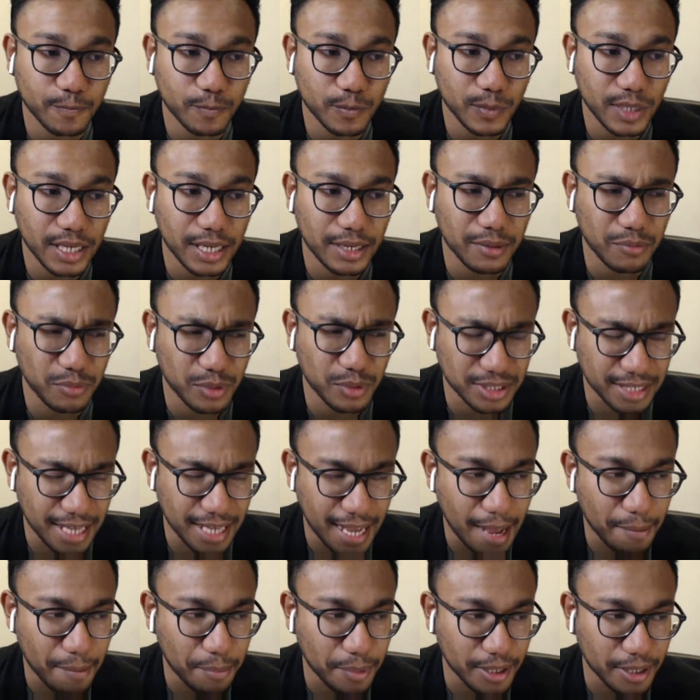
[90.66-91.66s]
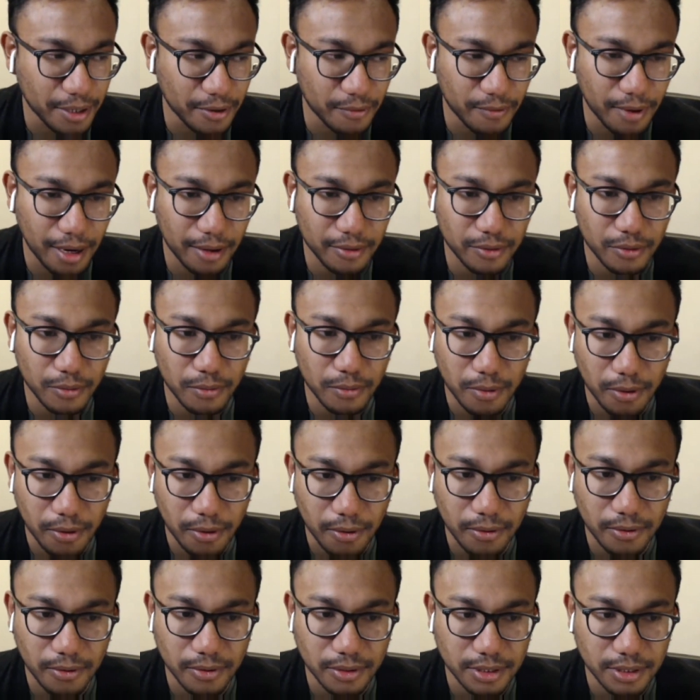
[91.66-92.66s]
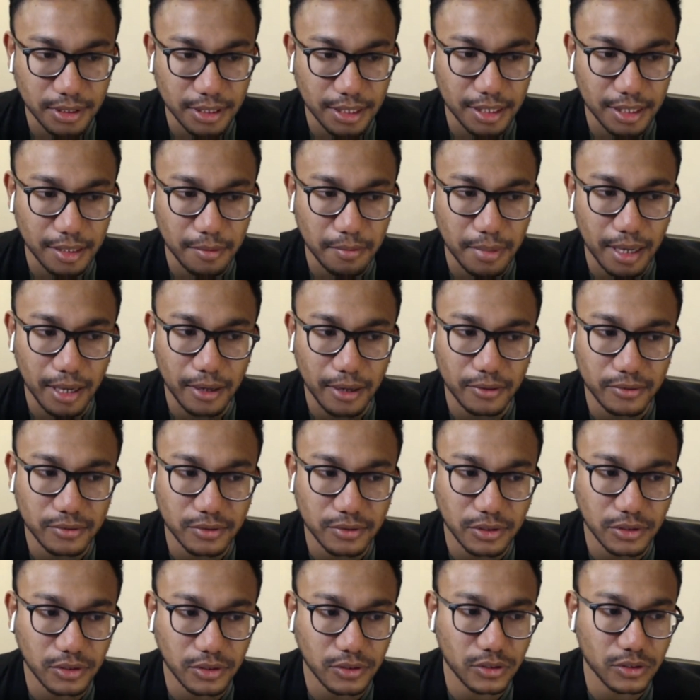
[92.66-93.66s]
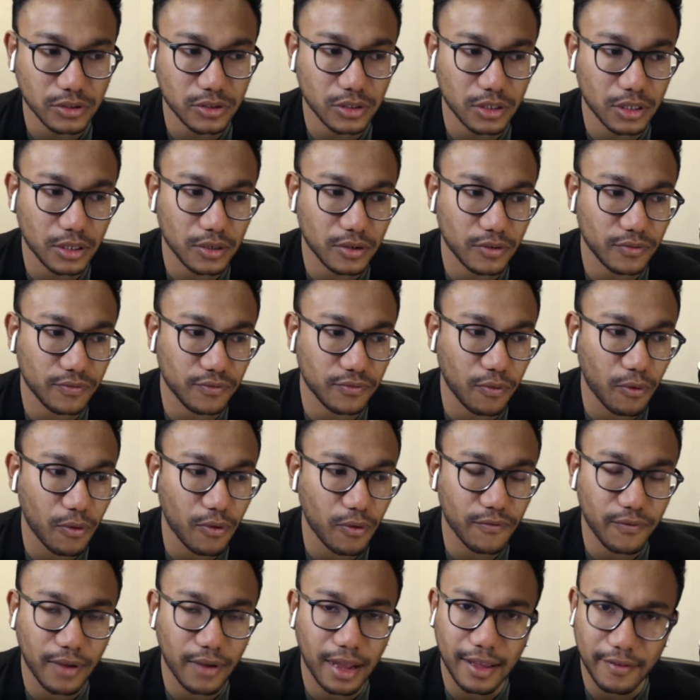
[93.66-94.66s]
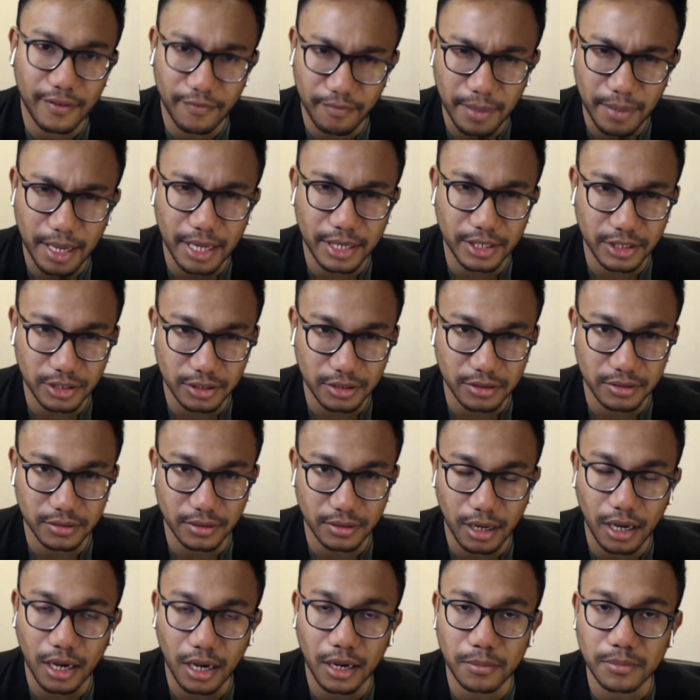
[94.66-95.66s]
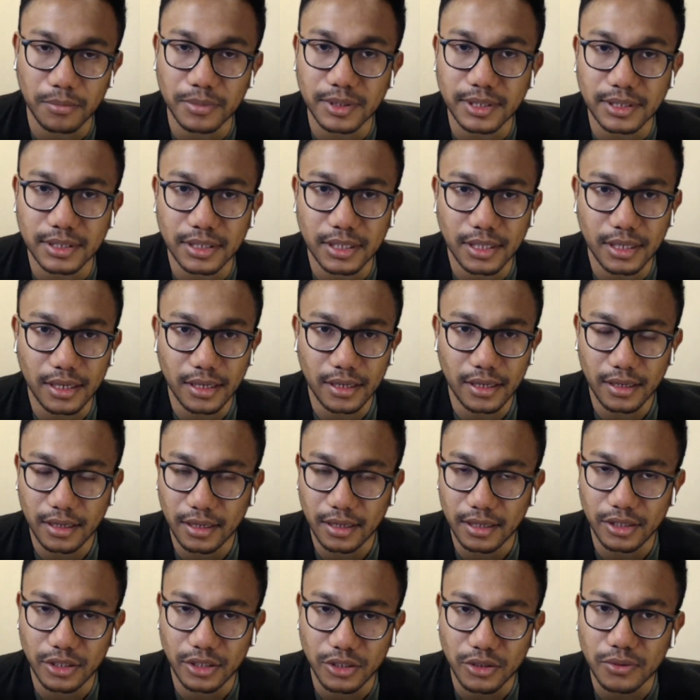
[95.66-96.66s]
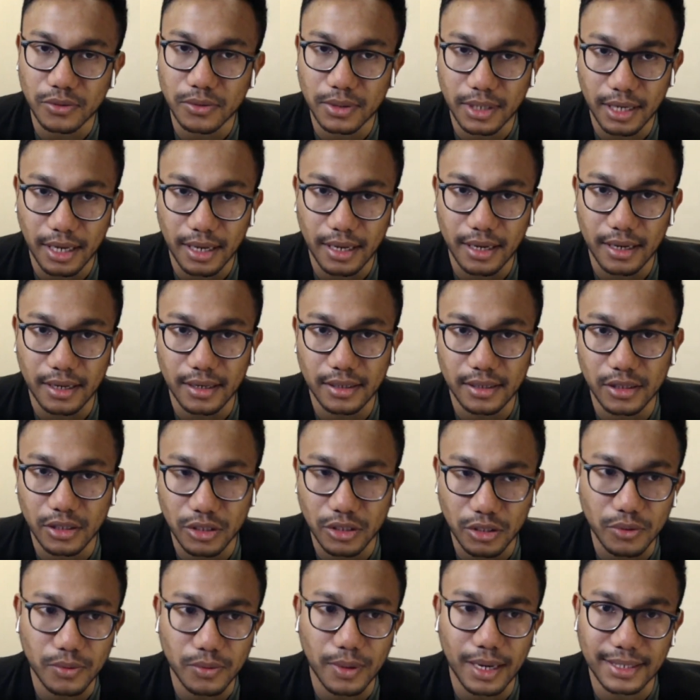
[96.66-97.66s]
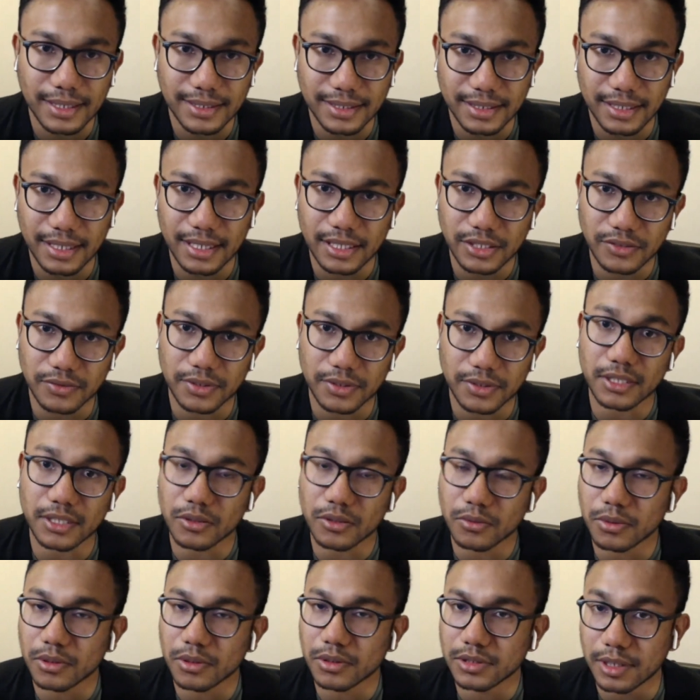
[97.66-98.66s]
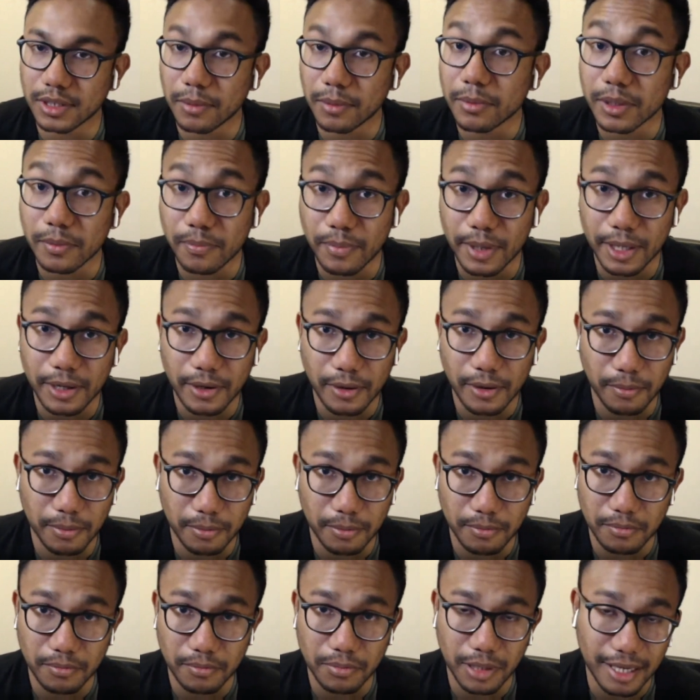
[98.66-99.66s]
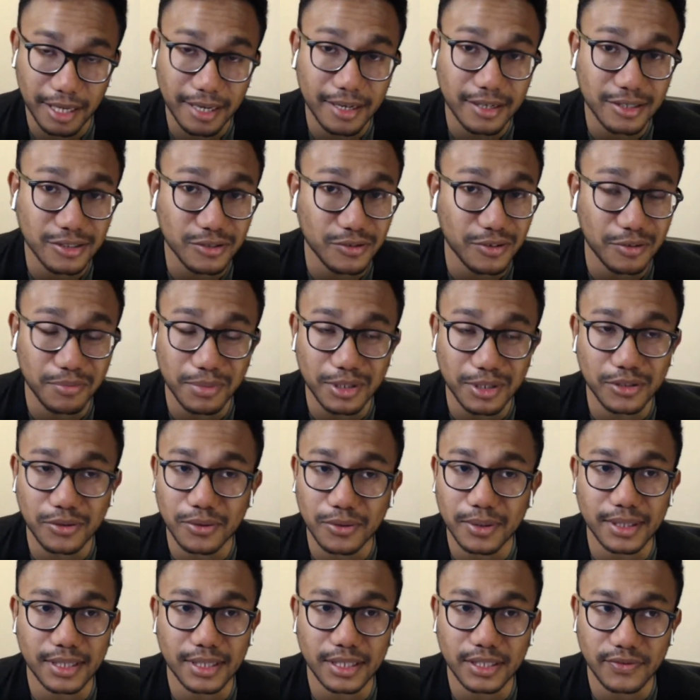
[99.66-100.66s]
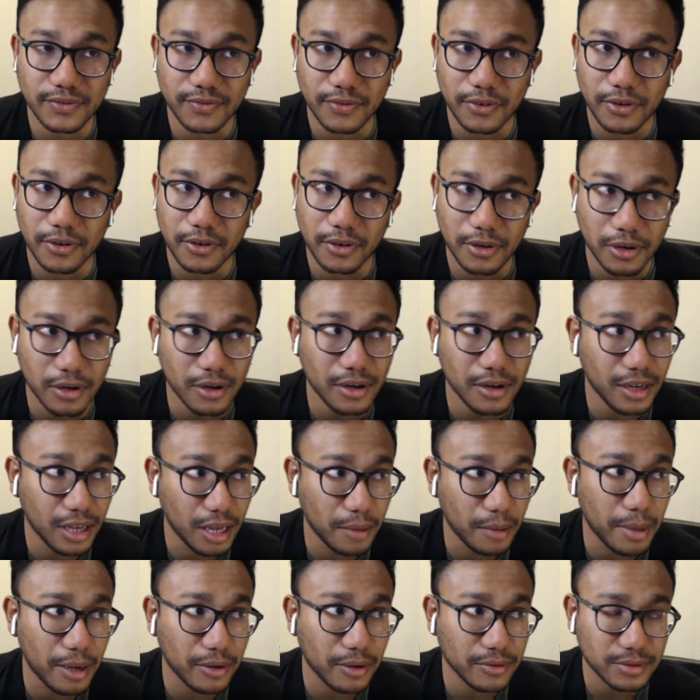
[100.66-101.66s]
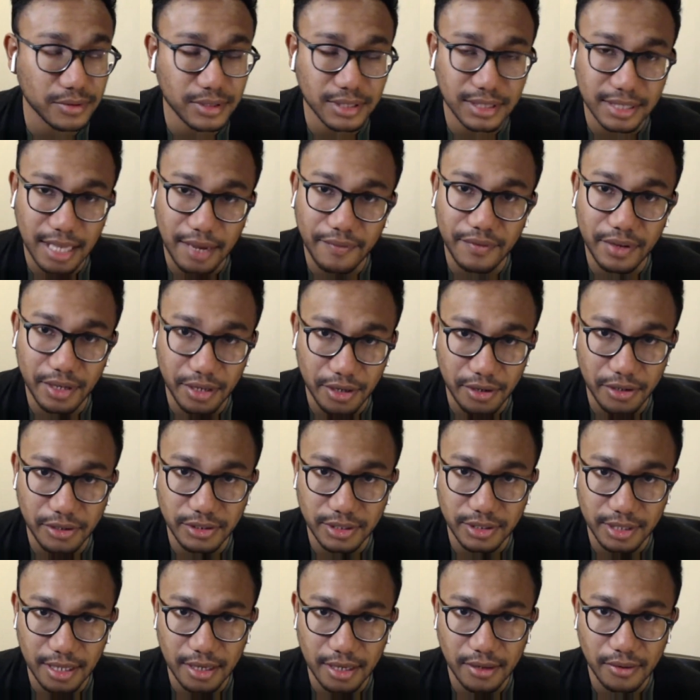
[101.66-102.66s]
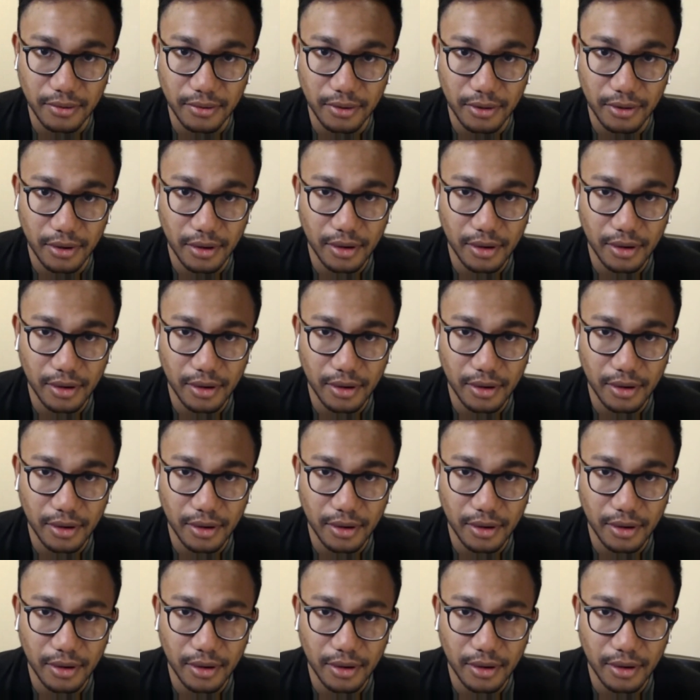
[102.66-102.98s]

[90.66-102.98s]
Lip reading: it was happening around the world in about 4 or 5 major hubs. The UK, the US, and Israel were some of the bigger players who have been doing this for about 7 years now.